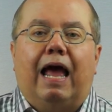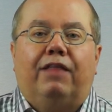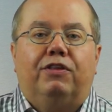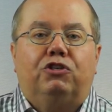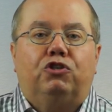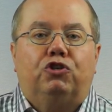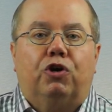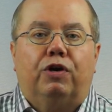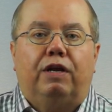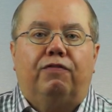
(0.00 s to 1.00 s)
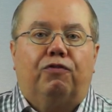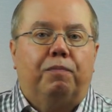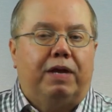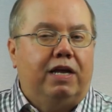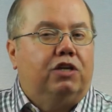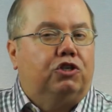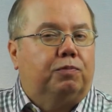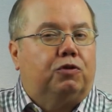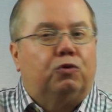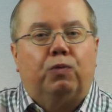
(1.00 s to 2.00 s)
And this journey from
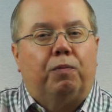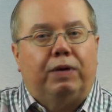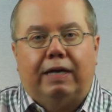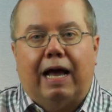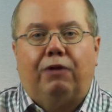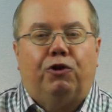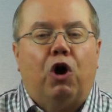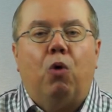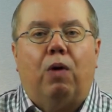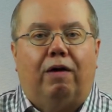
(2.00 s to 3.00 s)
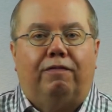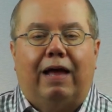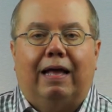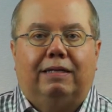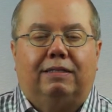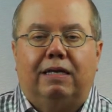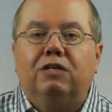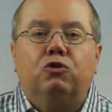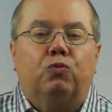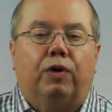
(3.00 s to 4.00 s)
Egypt to what we now know of as
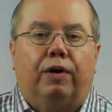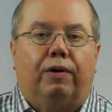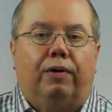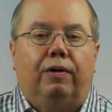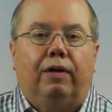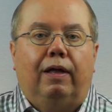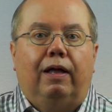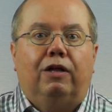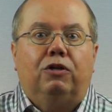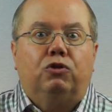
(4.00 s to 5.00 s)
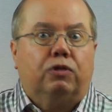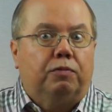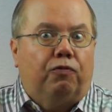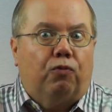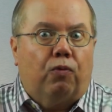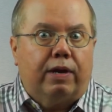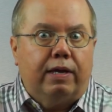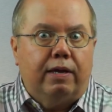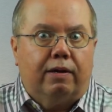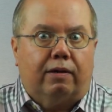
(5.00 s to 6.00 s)
Israel took them 40
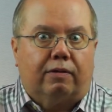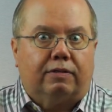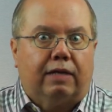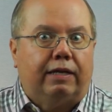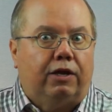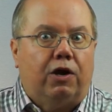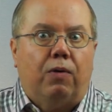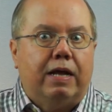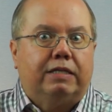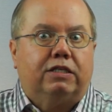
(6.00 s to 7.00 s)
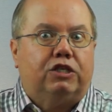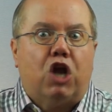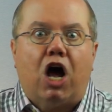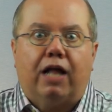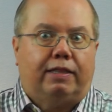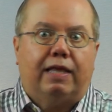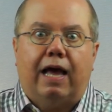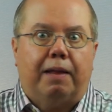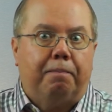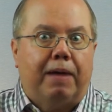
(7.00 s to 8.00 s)
years. And you know, it's not
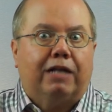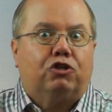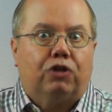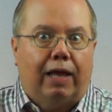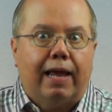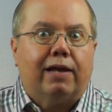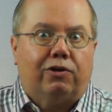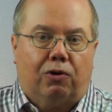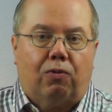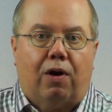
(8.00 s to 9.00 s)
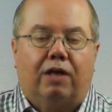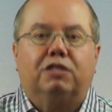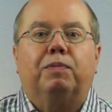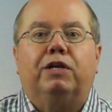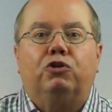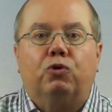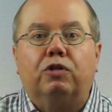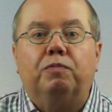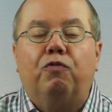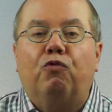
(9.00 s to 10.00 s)
that much land across, but it
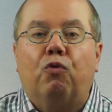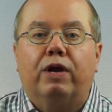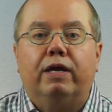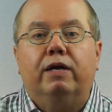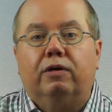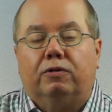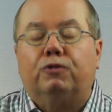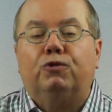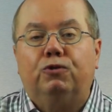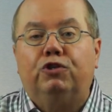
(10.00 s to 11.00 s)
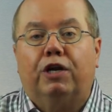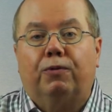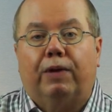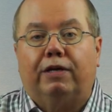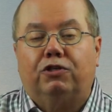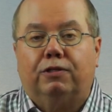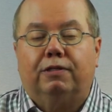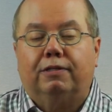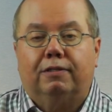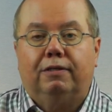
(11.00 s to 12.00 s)
took them 40 years, two
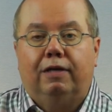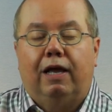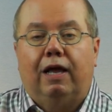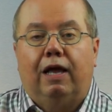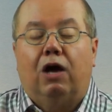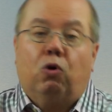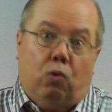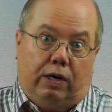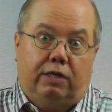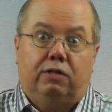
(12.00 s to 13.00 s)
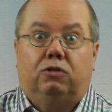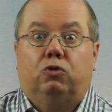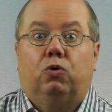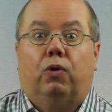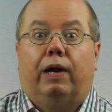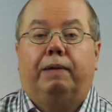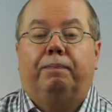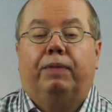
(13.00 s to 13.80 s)
generations, according to the story.